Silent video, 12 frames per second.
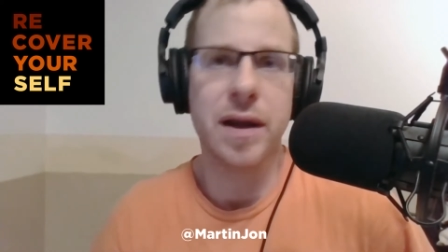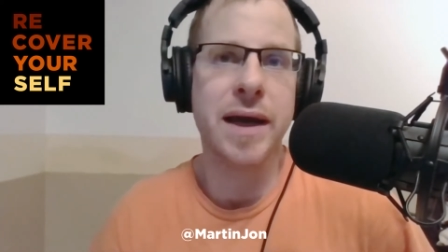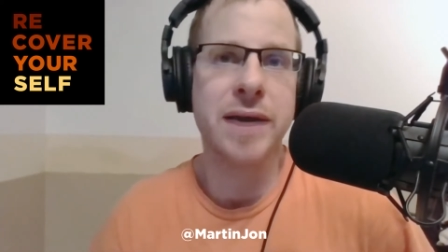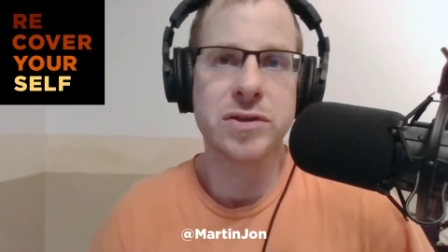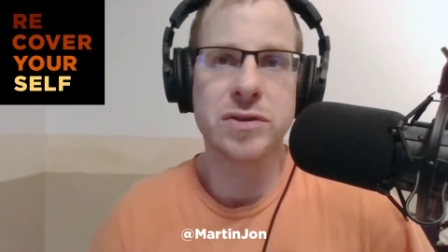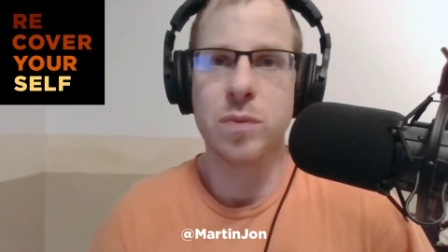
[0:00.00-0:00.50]

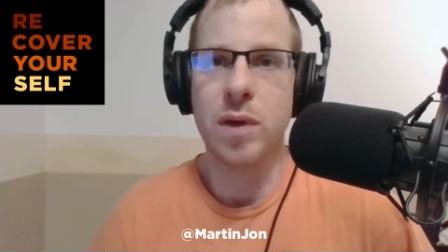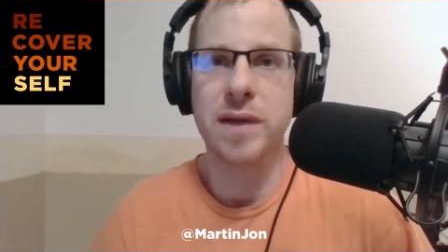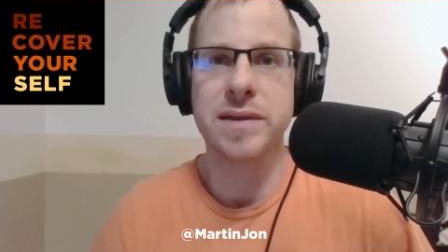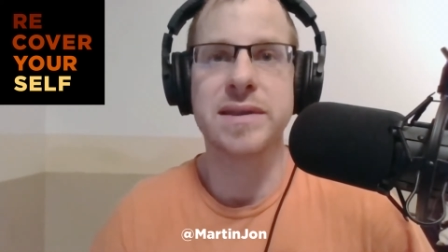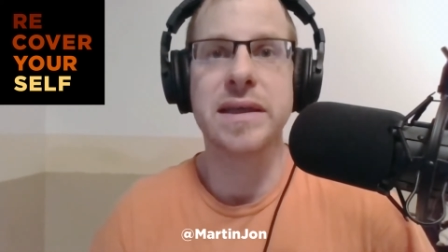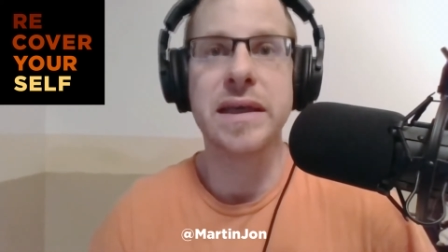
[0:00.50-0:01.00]
I just
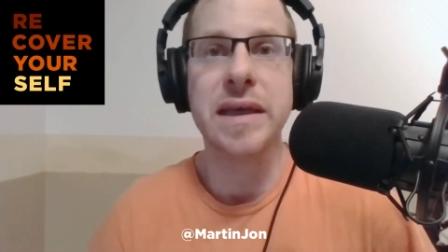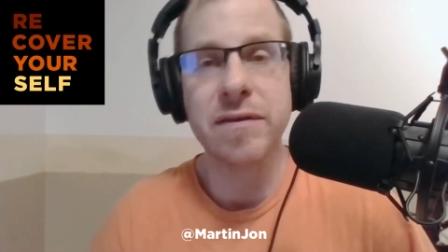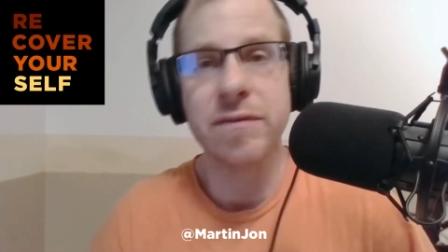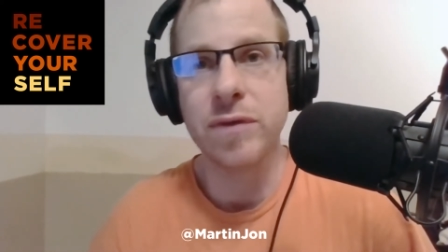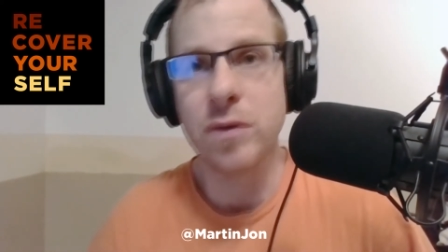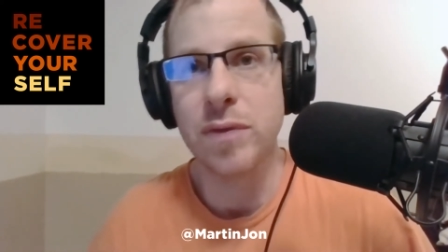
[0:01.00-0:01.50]
want to
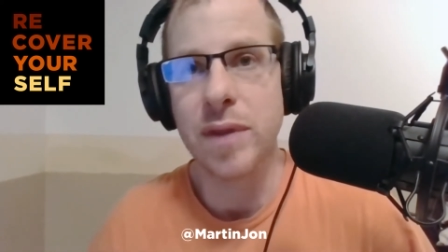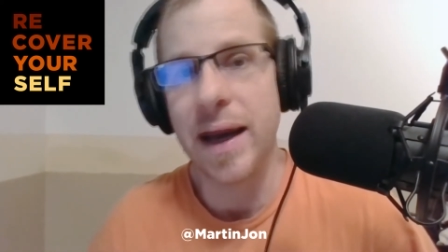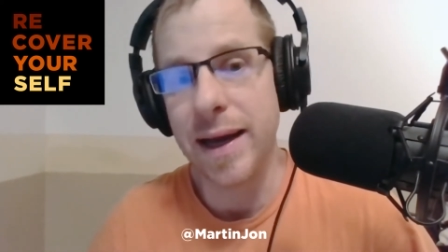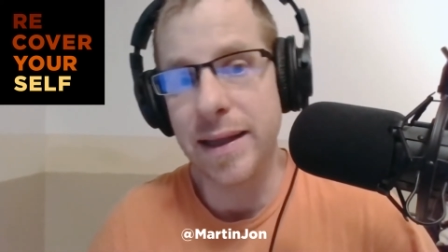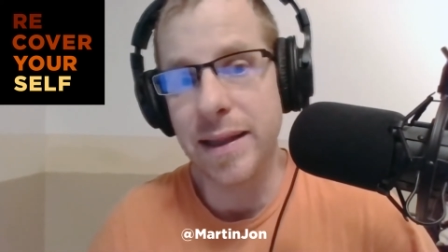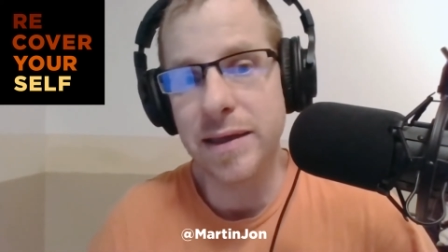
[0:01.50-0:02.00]
give you the
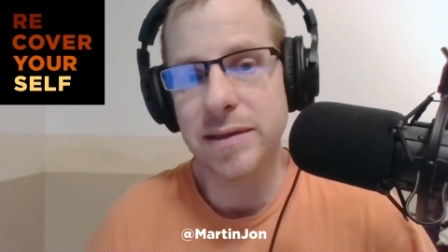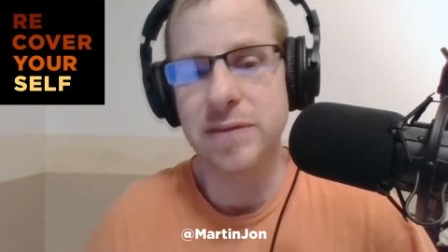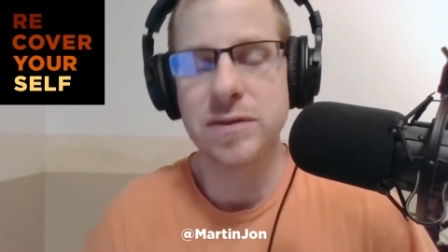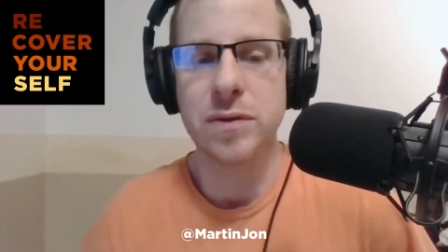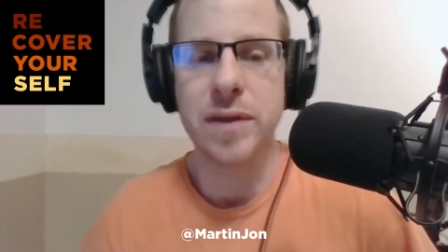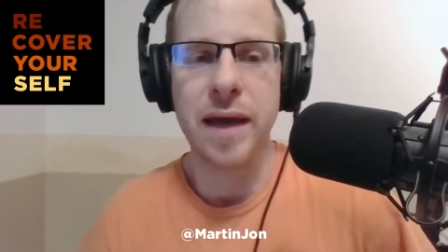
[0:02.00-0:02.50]
highlights
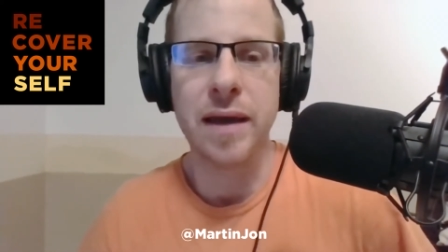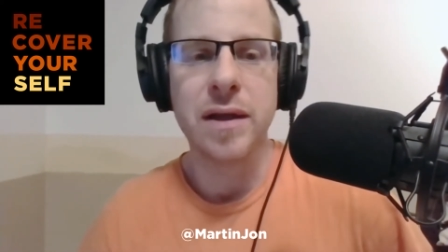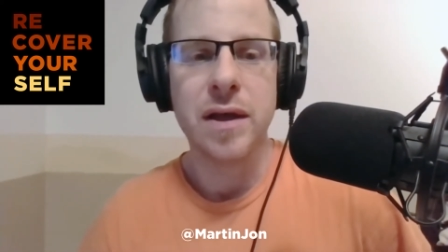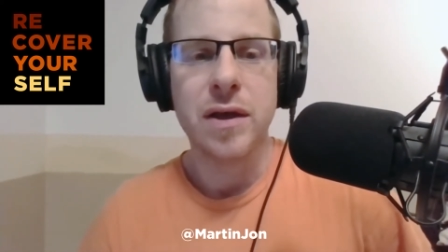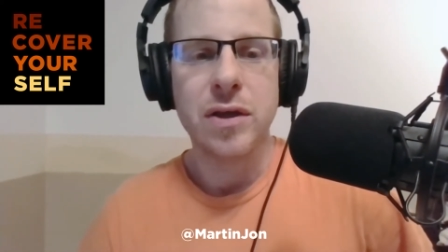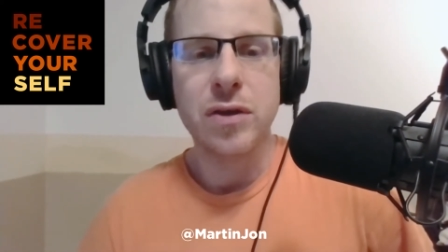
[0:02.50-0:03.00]
so that
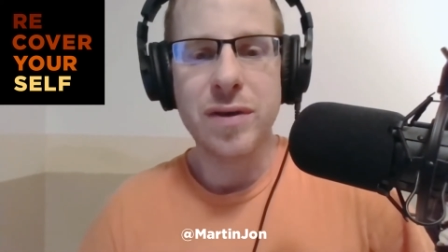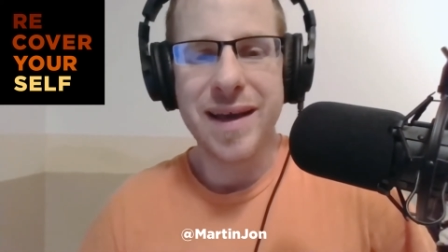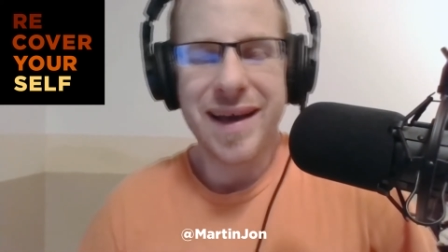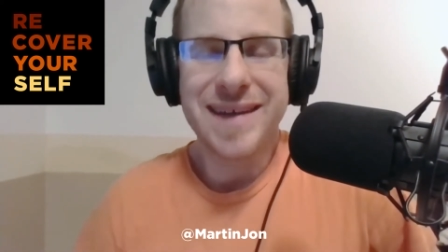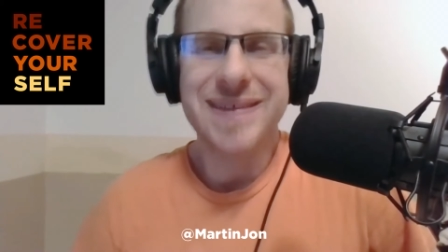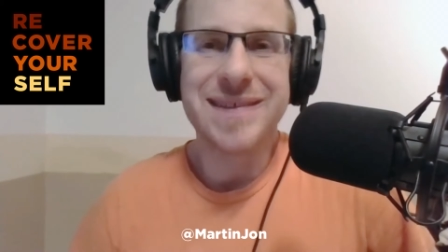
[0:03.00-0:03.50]
you can
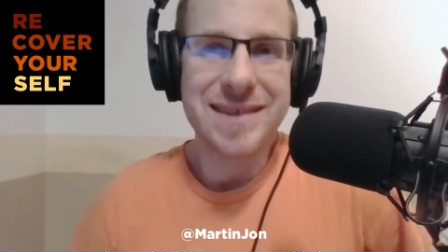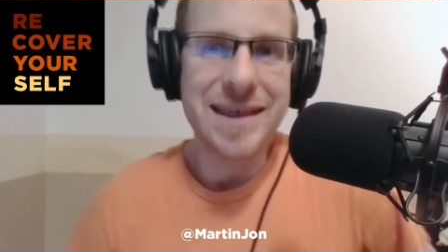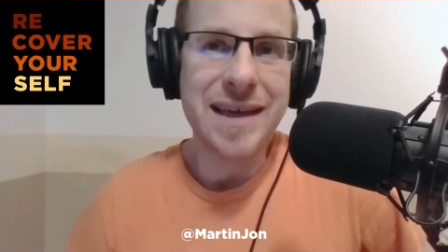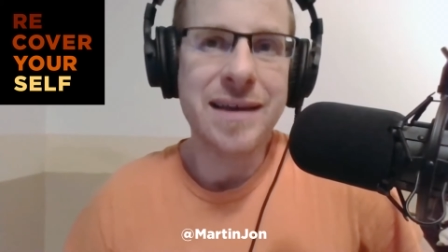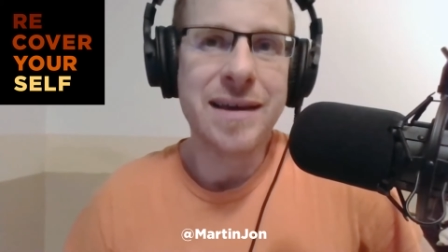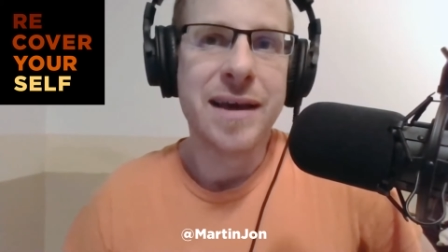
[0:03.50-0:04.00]
kind of
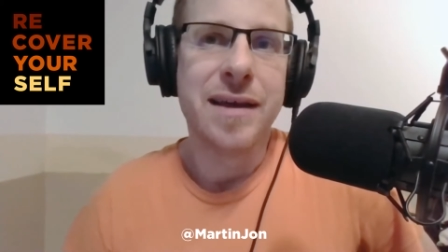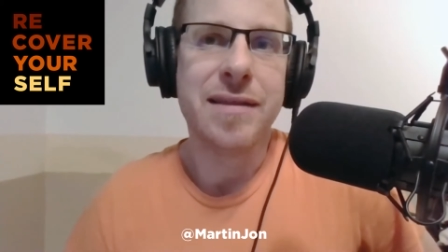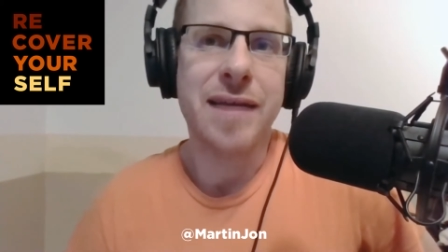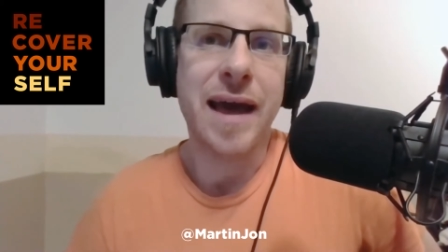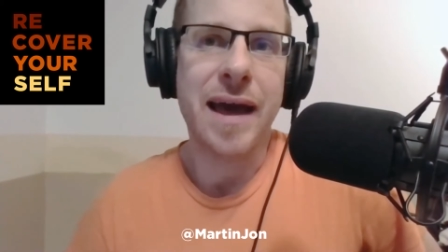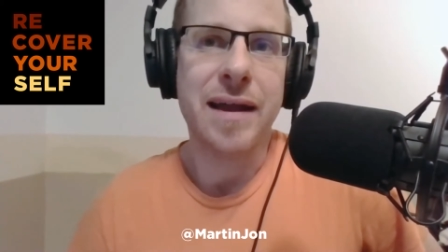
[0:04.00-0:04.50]
see
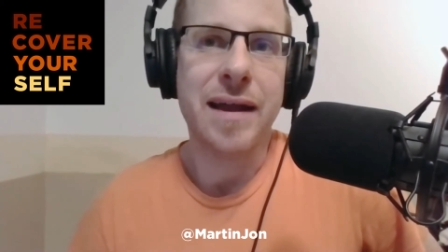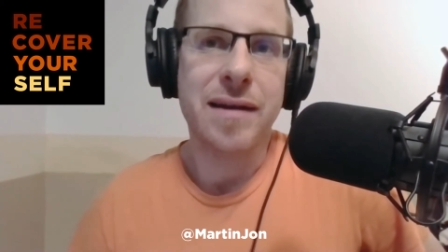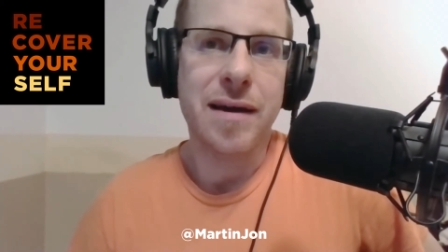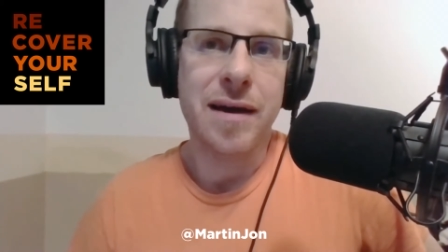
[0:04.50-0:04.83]
that